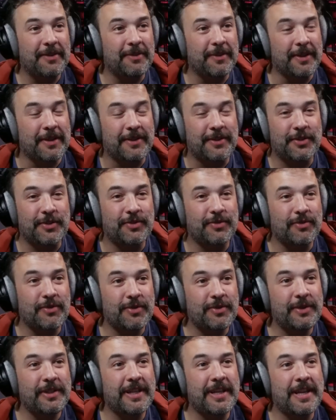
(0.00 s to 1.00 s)
with
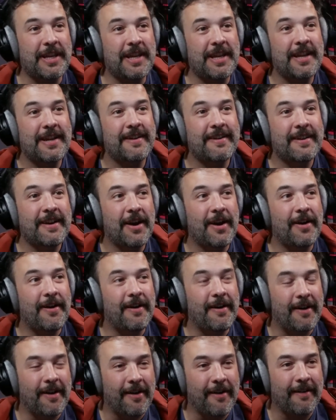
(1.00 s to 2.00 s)
truly
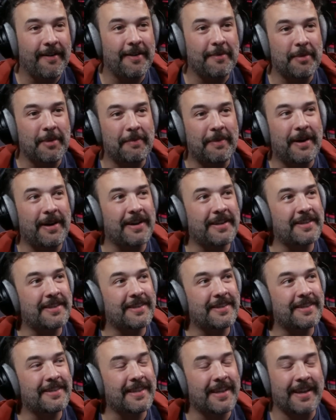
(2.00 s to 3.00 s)
horrible
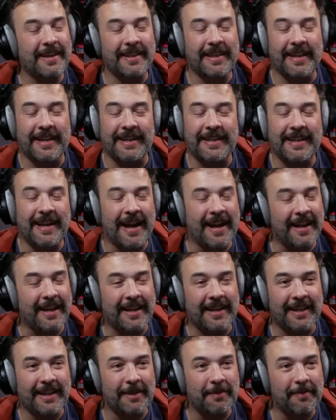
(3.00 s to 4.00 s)
bosses, and they gotta
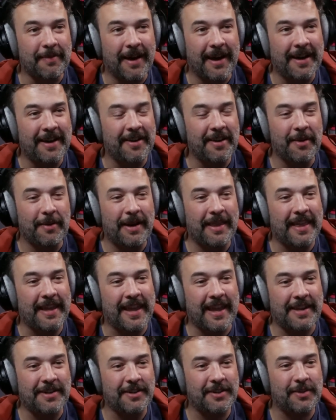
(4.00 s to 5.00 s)
kill them. I don't know why they
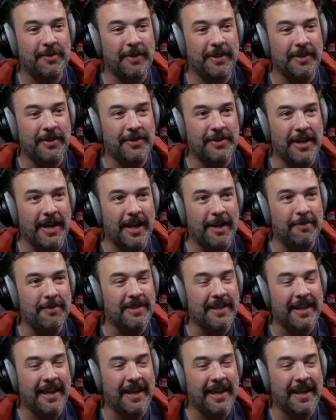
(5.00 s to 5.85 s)
can't just quit their jobs. They